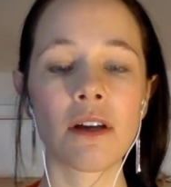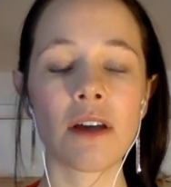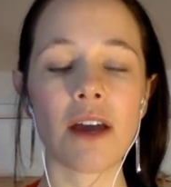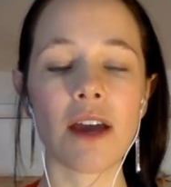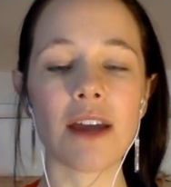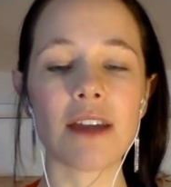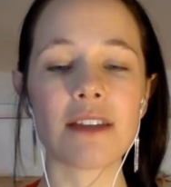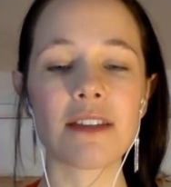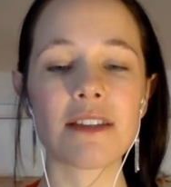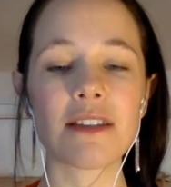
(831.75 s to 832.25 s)

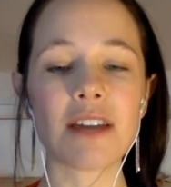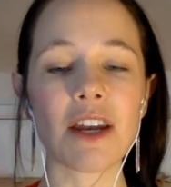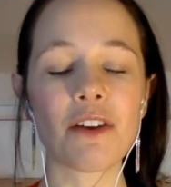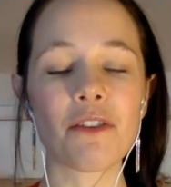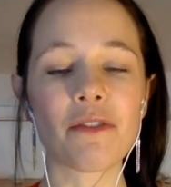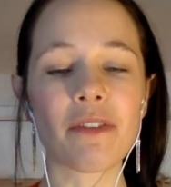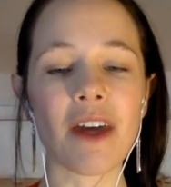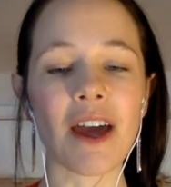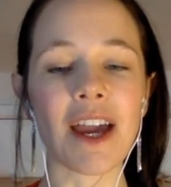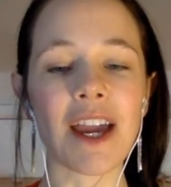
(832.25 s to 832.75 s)
instead
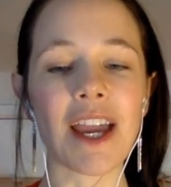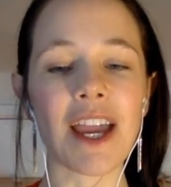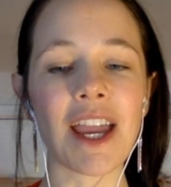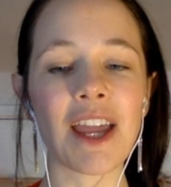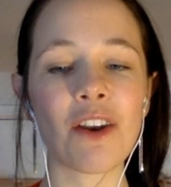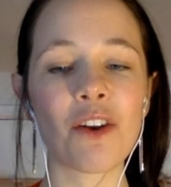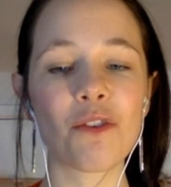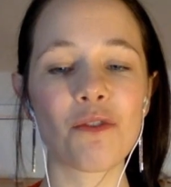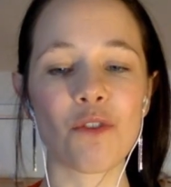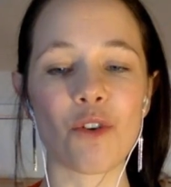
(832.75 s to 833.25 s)
of their
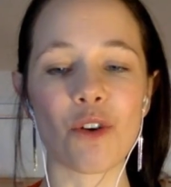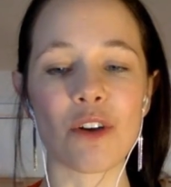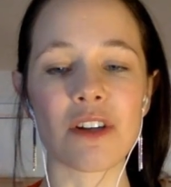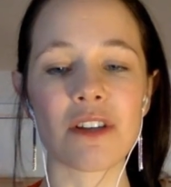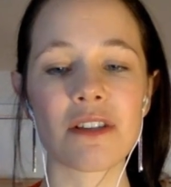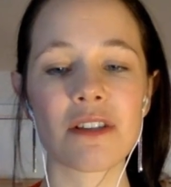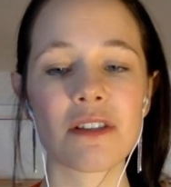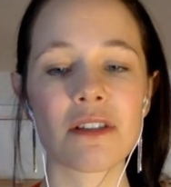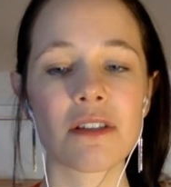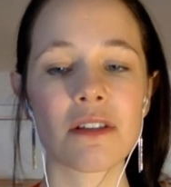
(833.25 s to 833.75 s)
inner
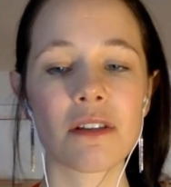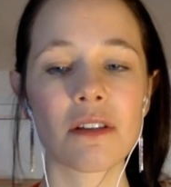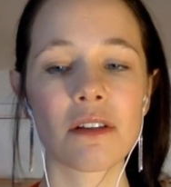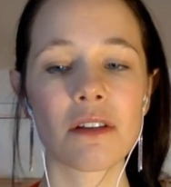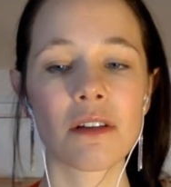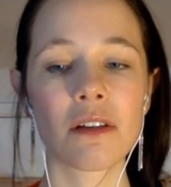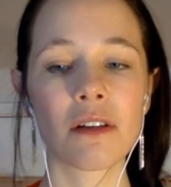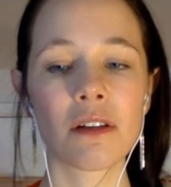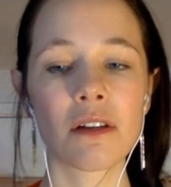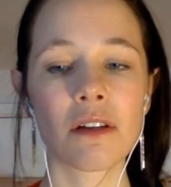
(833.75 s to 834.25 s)
voice,
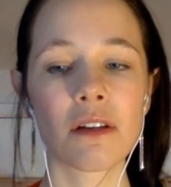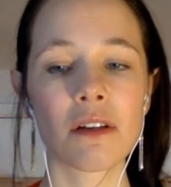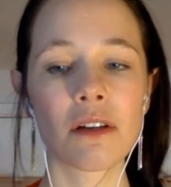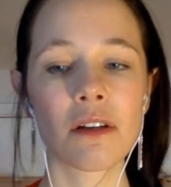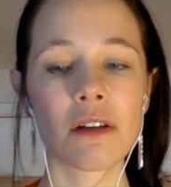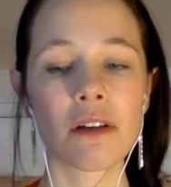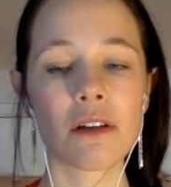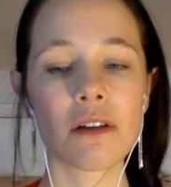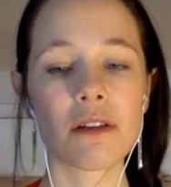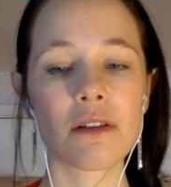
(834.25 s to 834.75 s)

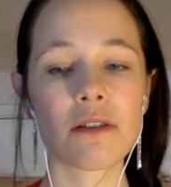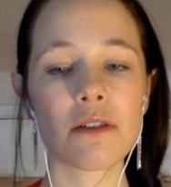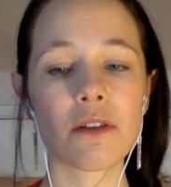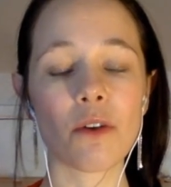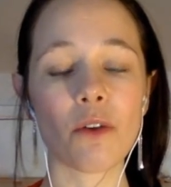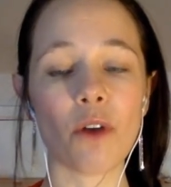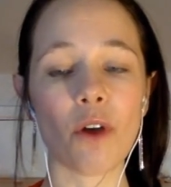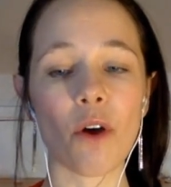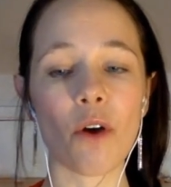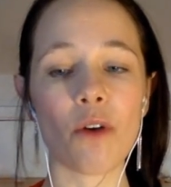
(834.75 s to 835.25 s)
so
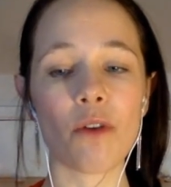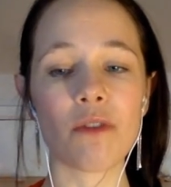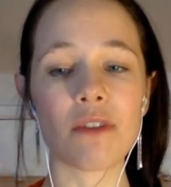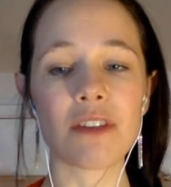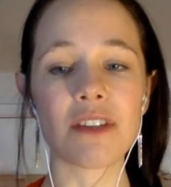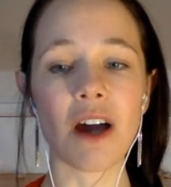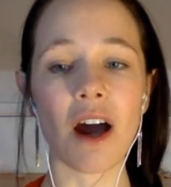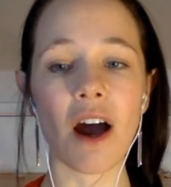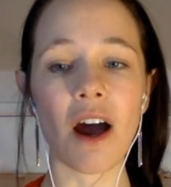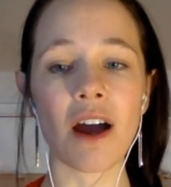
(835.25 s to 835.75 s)
that over
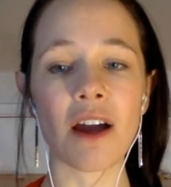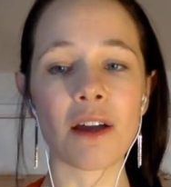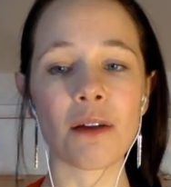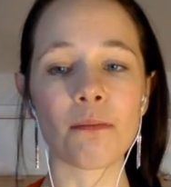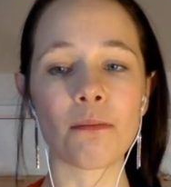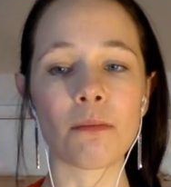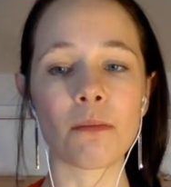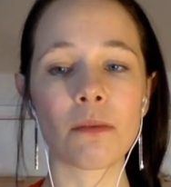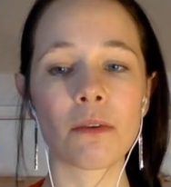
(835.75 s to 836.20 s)
time,